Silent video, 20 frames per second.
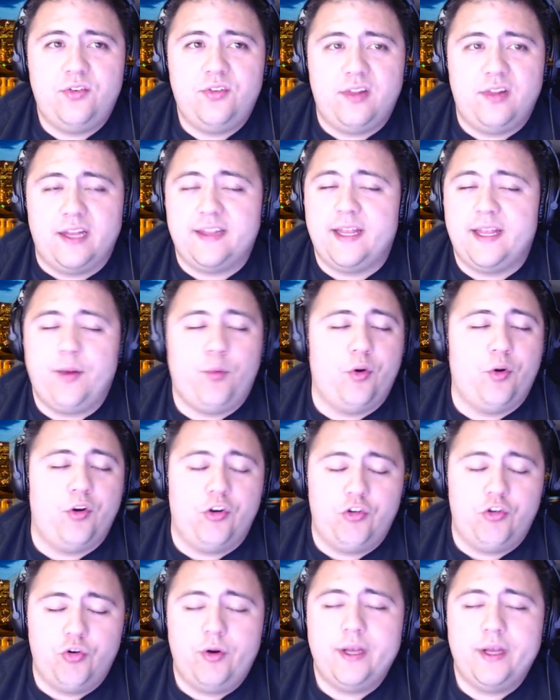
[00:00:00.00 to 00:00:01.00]
like they were
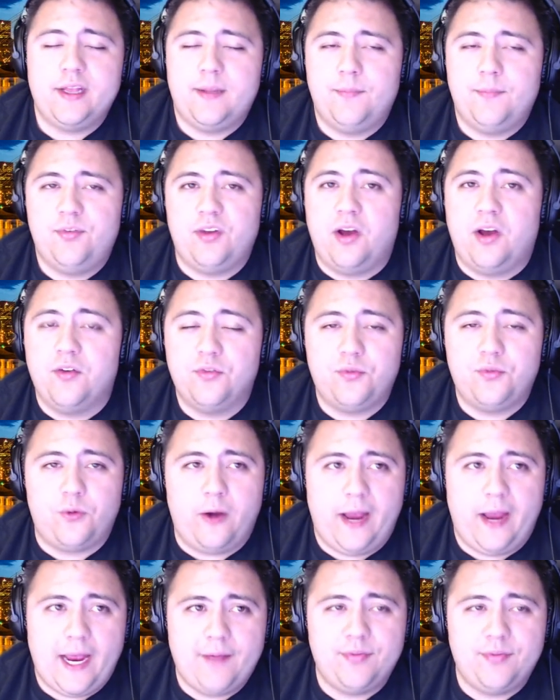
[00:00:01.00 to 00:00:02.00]
enjoying themselves for
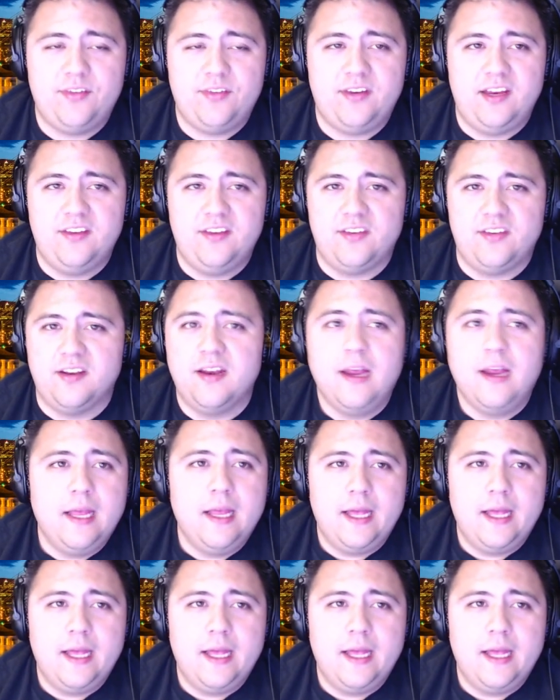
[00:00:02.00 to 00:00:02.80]
half the season,